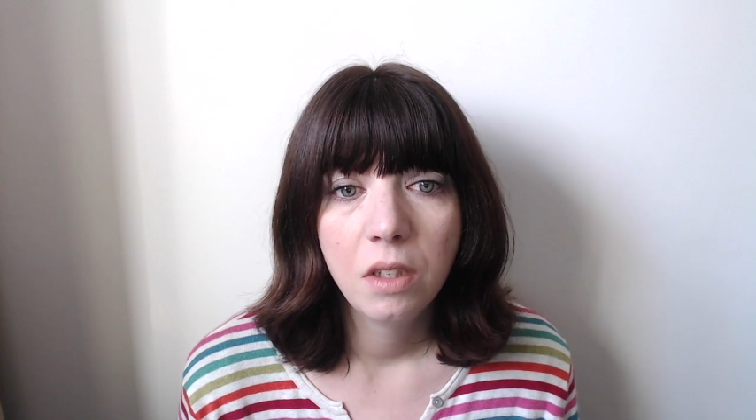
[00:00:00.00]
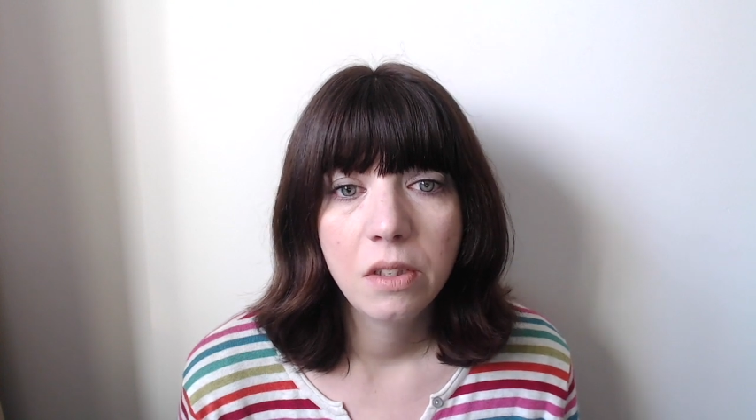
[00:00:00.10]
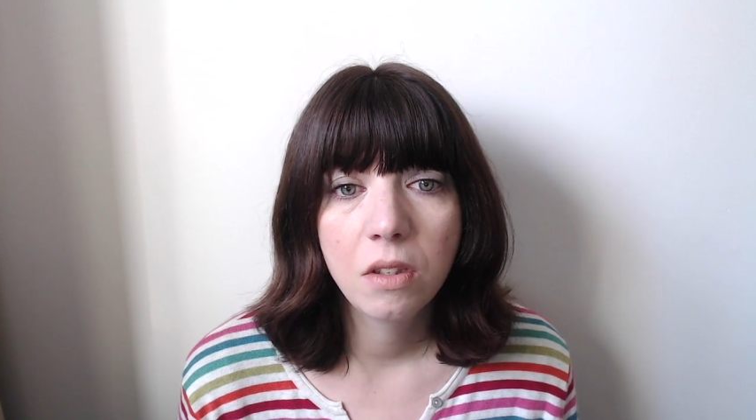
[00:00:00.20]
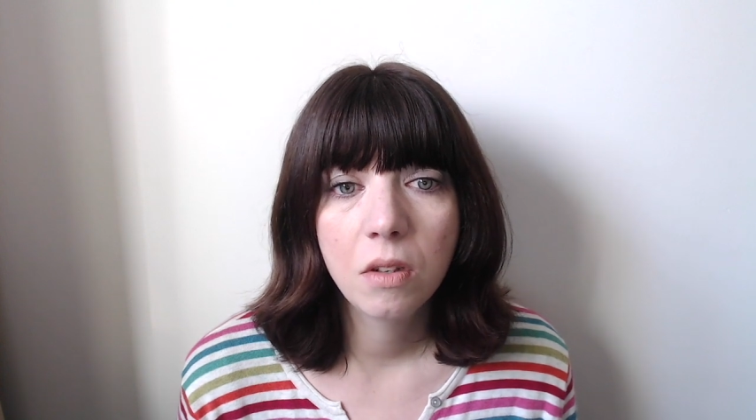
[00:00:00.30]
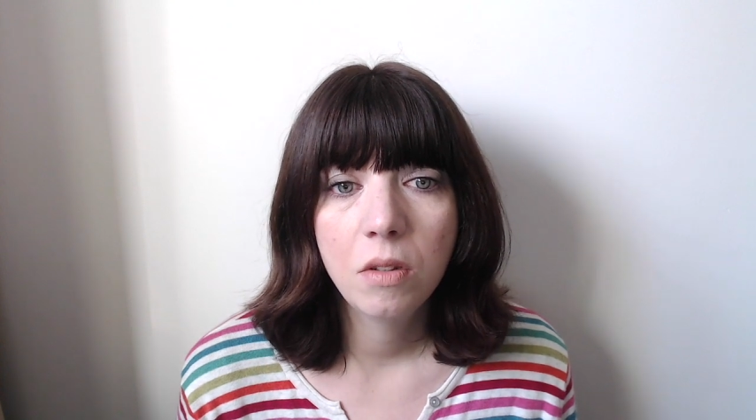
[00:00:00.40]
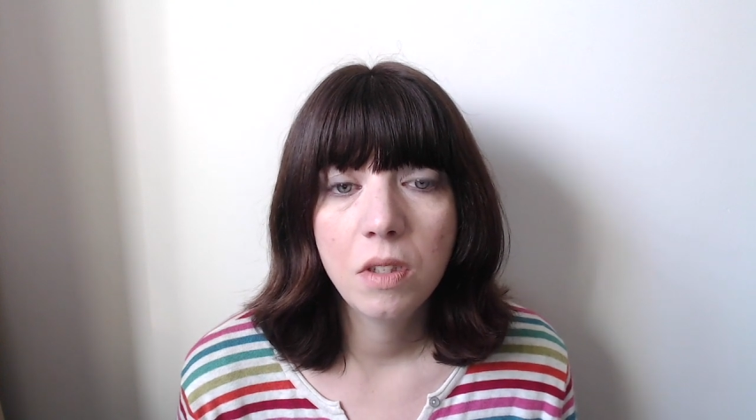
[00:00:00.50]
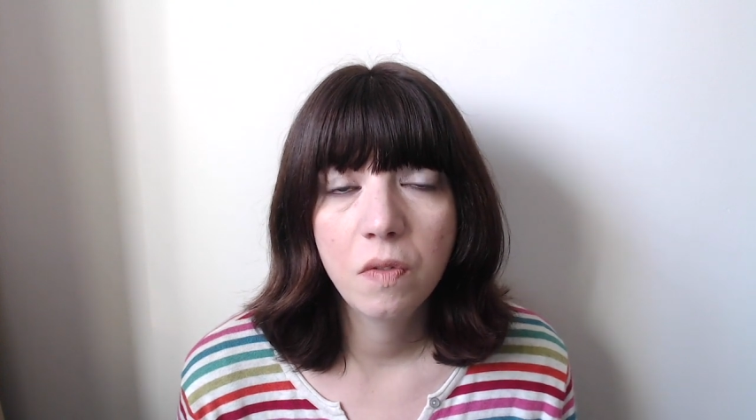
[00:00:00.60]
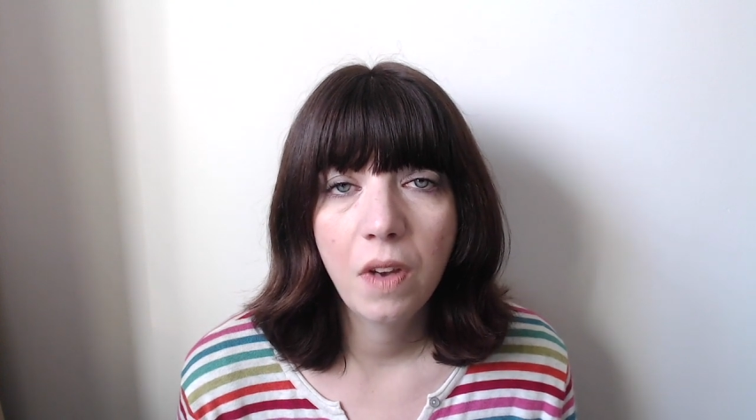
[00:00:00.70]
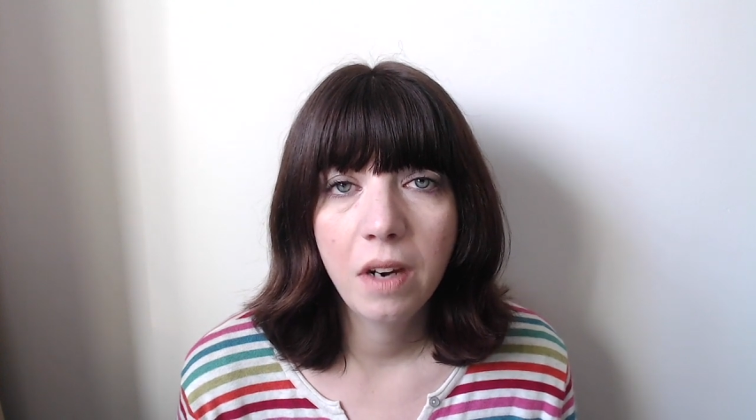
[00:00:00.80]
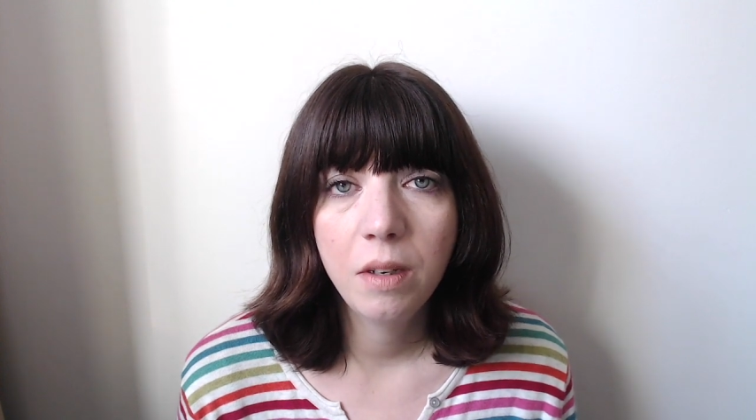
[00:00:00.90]
so it is
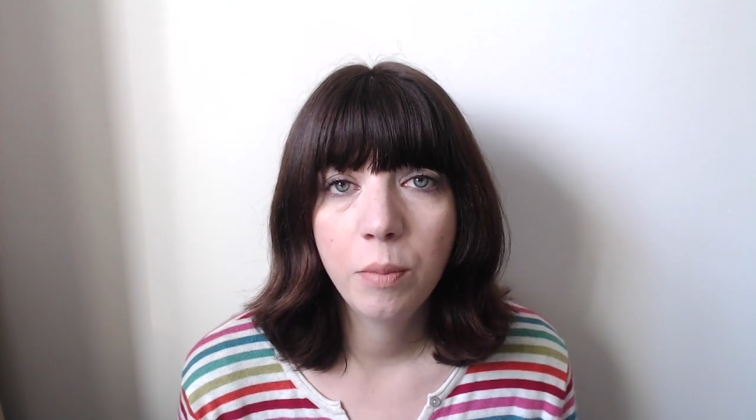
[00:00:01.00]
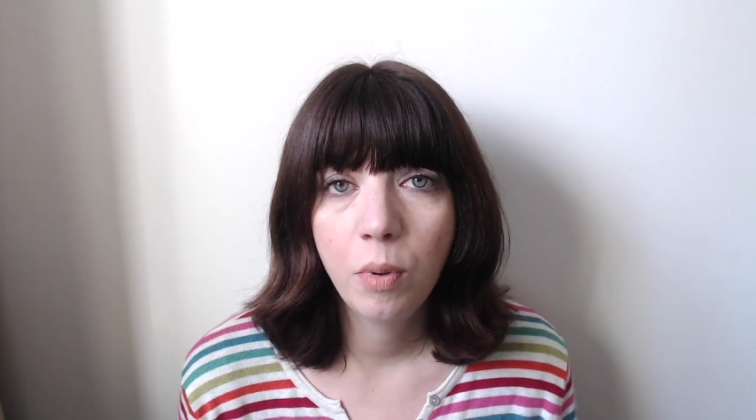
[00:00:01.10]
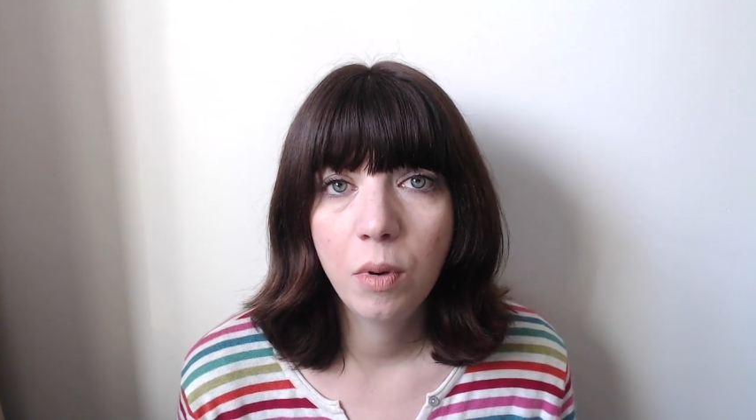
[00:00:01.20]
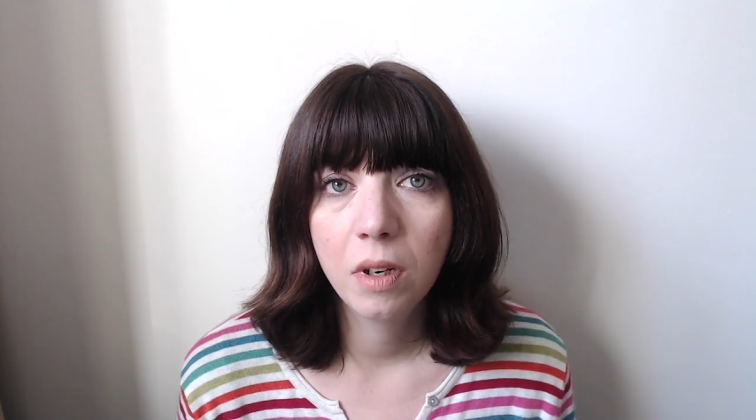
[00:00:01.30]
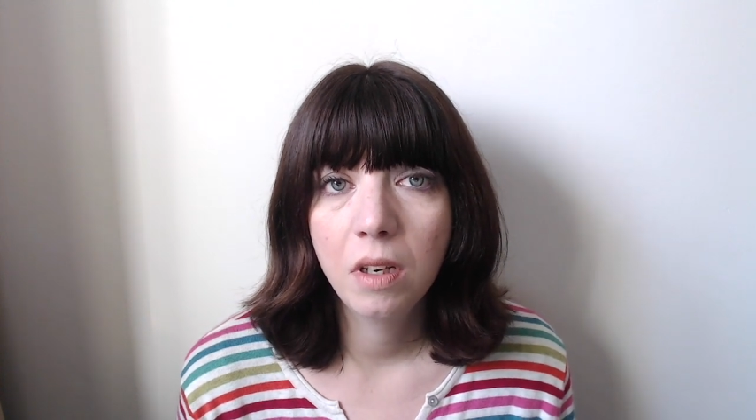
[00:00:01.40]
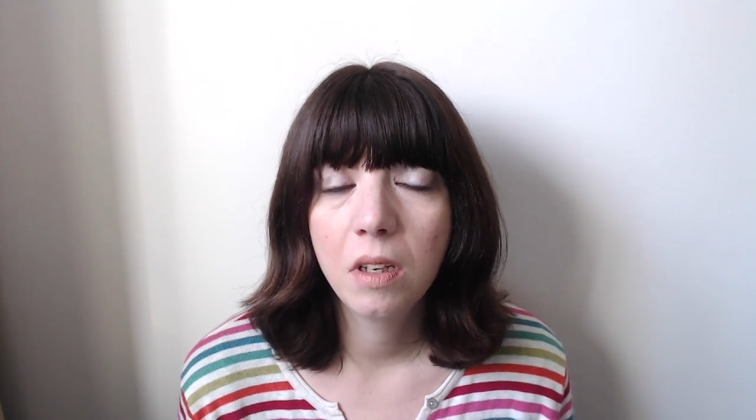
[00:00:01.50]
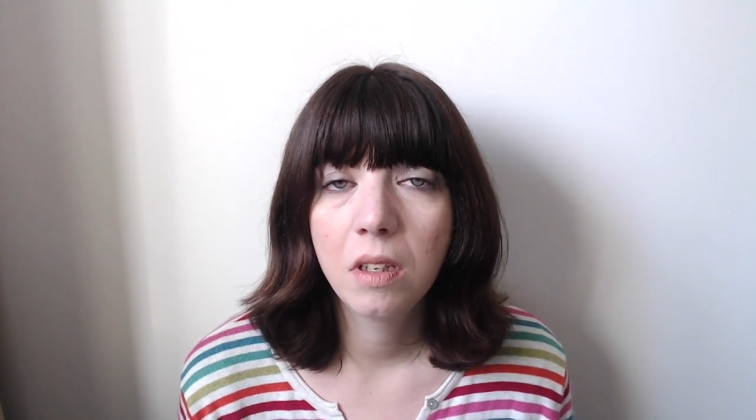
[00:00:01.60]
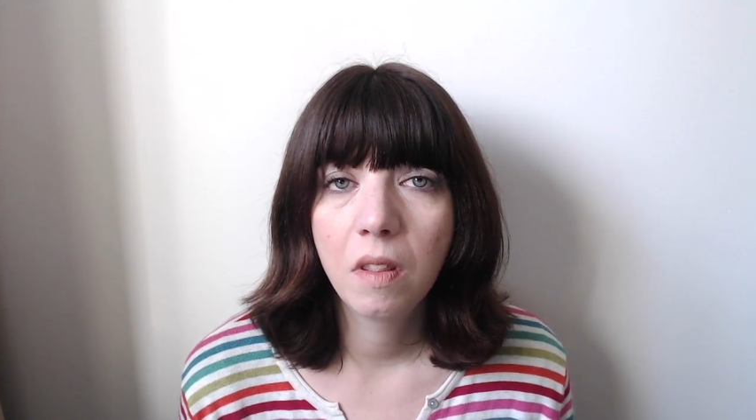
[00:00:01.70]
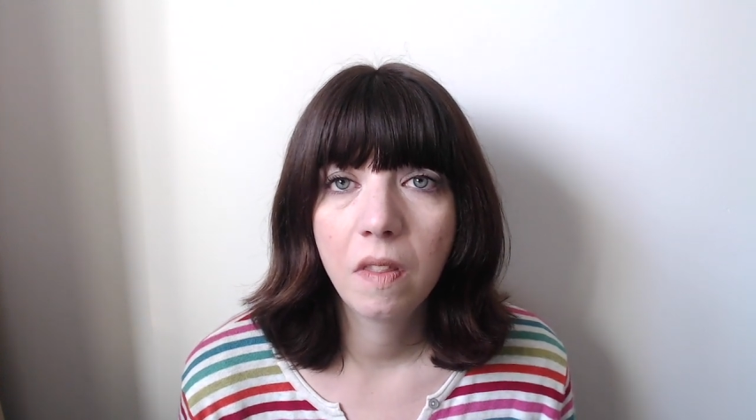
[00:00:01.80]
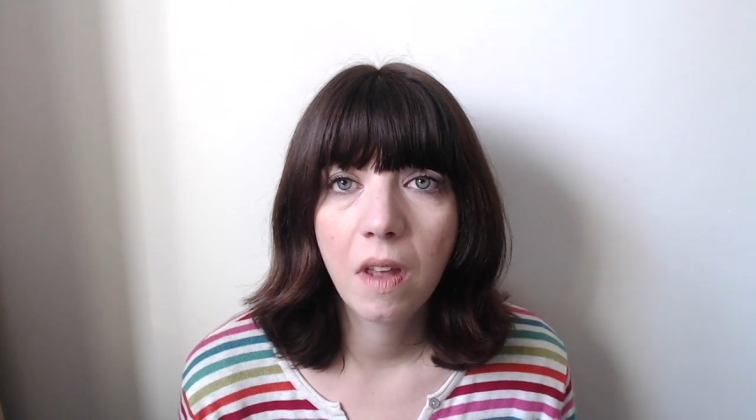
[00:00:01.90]
very important